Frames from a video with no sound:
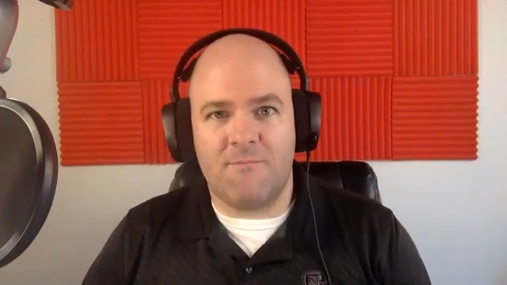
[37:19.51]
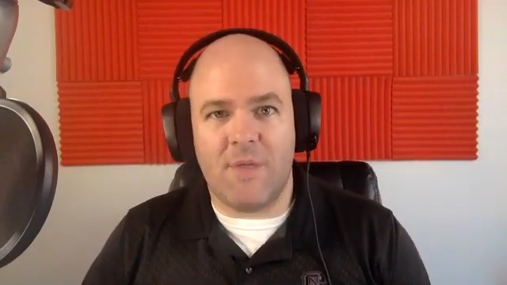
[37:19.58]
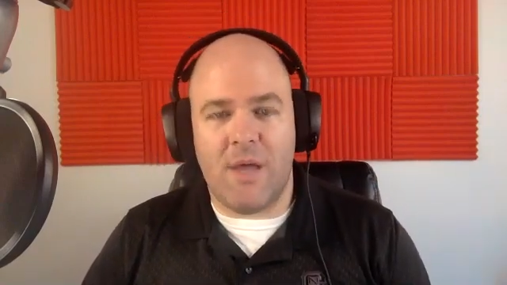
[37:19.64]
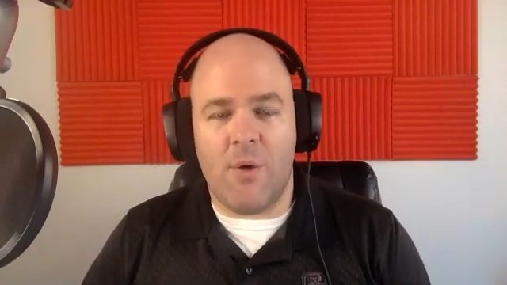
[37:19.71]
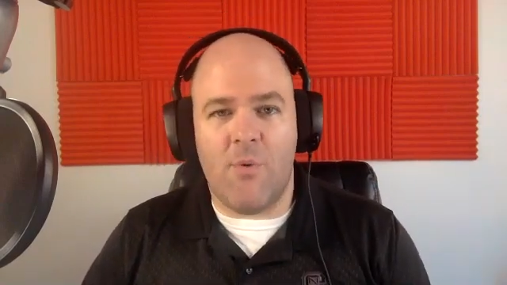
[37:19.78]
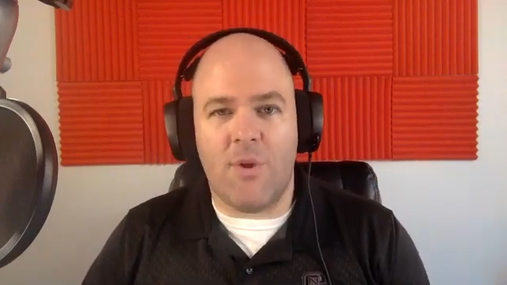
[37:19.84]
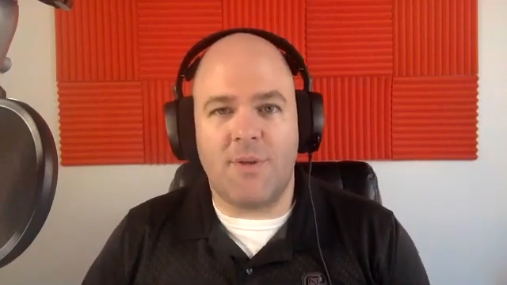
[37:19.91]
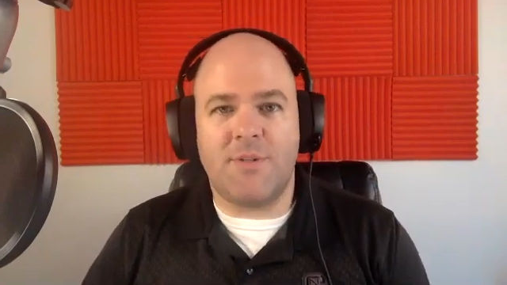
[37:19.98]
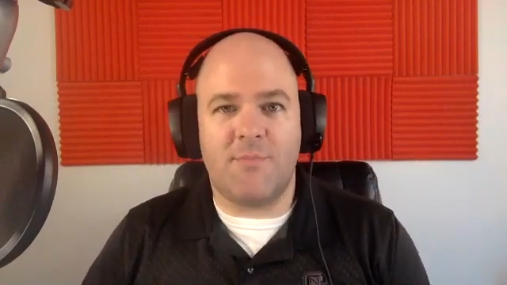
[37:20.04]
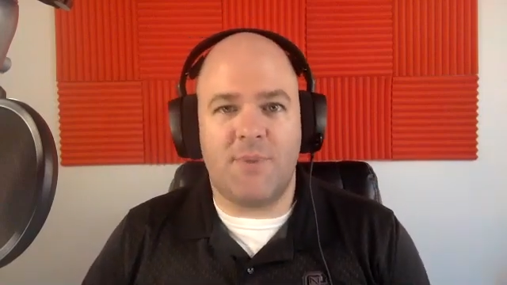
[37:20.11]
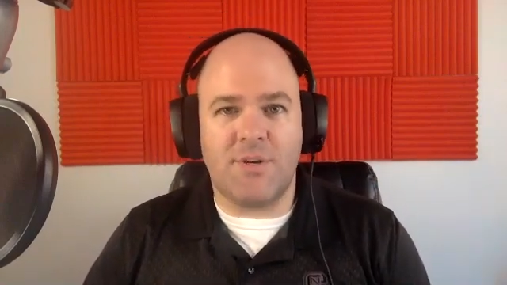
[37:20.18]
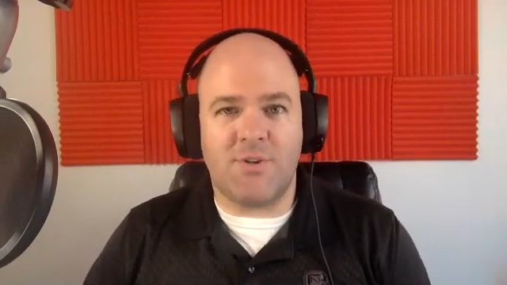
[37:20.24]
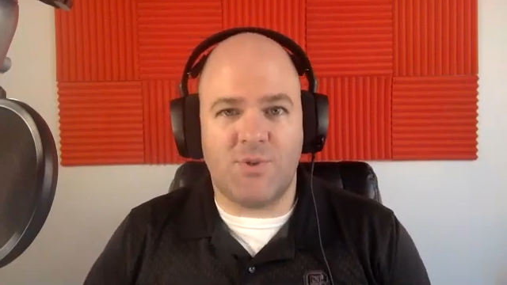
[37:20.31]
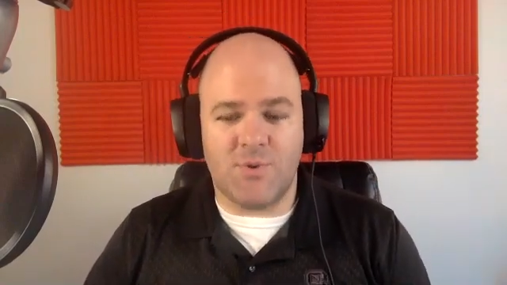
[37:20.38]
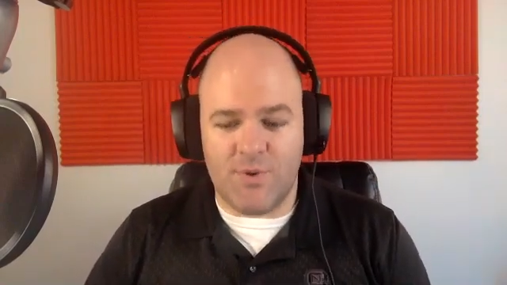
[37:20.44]
I wanted to
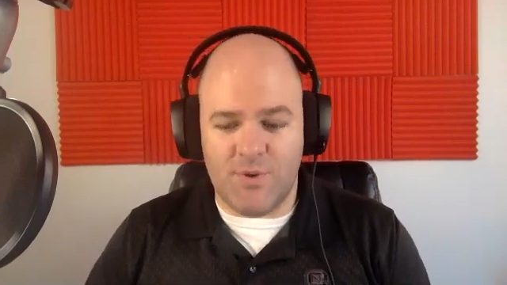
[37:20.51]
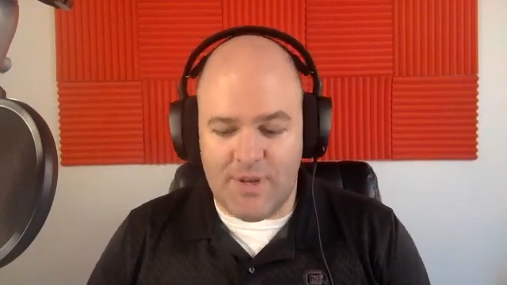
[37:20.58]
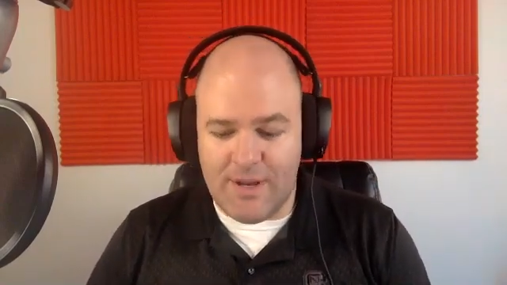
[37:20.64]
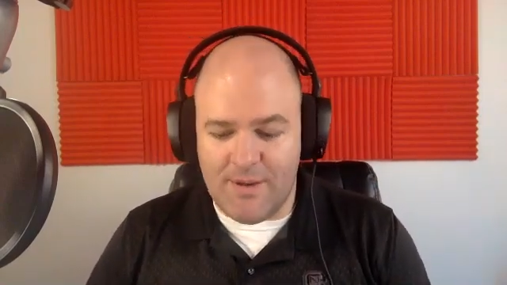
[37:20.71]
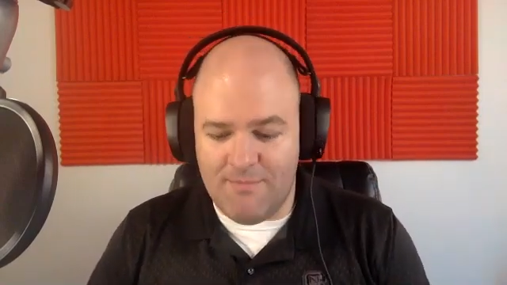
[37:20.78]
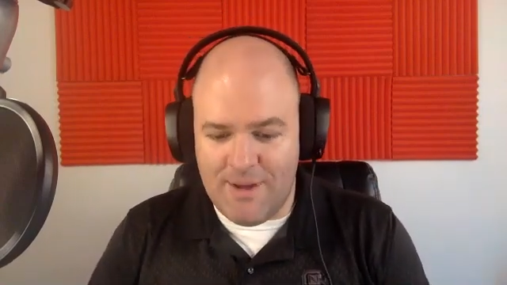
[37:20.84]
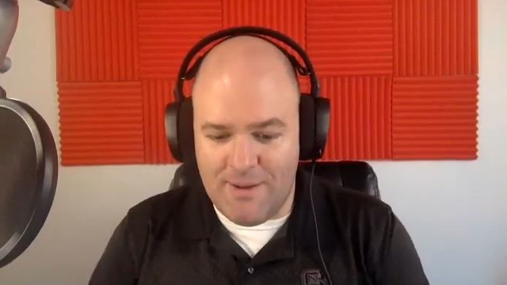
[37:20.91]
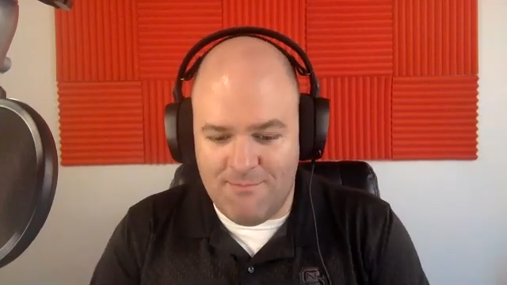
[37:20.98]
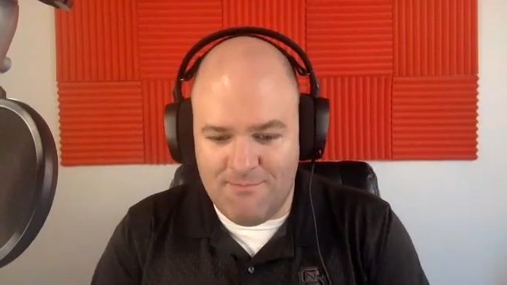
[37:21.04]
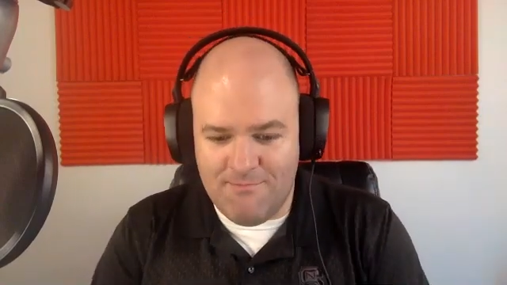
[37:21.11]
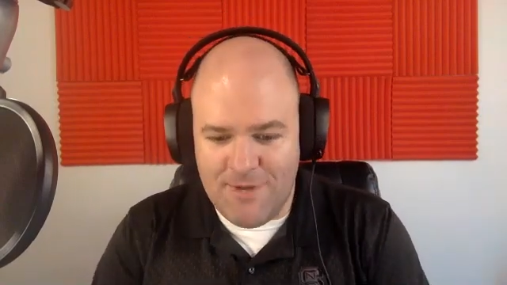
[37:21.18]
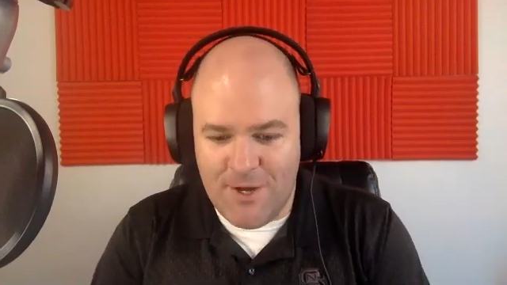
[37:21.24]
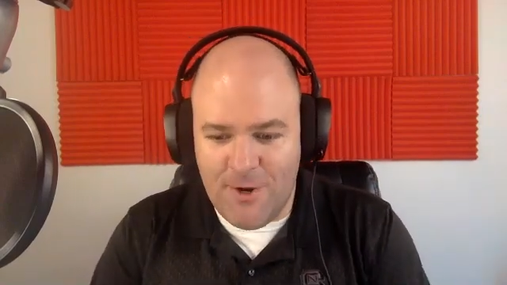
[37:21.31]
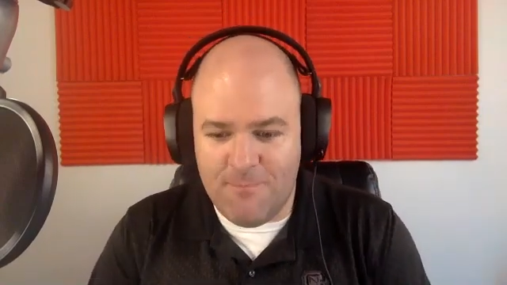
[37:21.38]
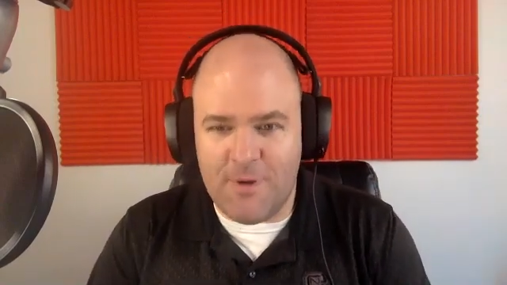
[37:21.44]
make sure that I'm
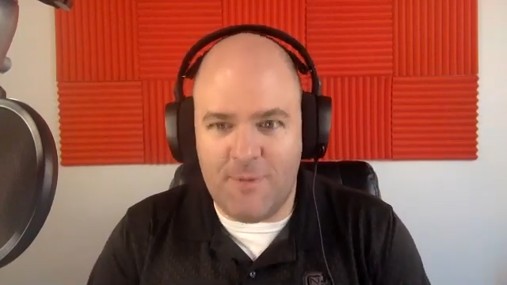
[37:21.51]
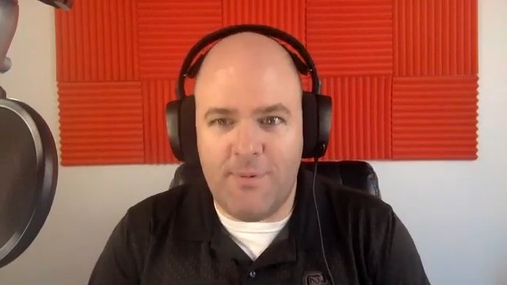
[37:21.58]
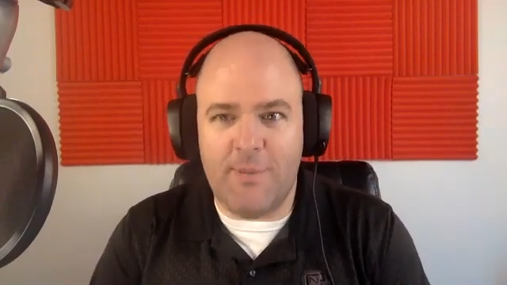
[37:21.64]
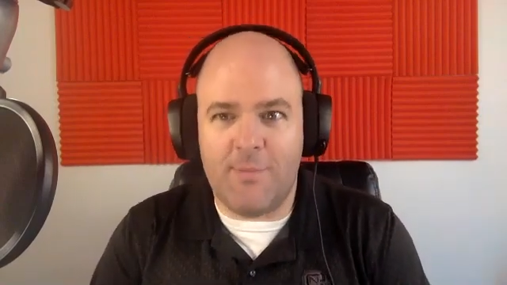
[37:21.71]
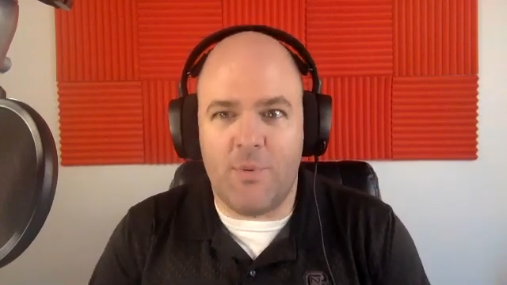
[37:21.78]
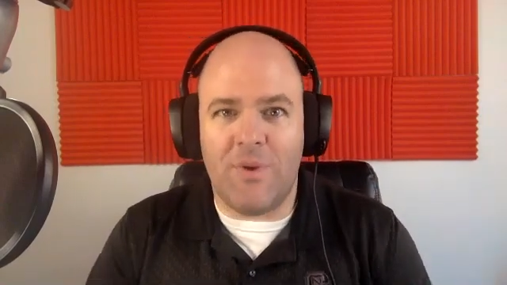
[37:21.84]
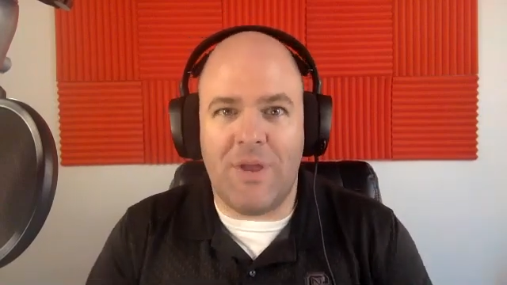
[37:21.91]
helping people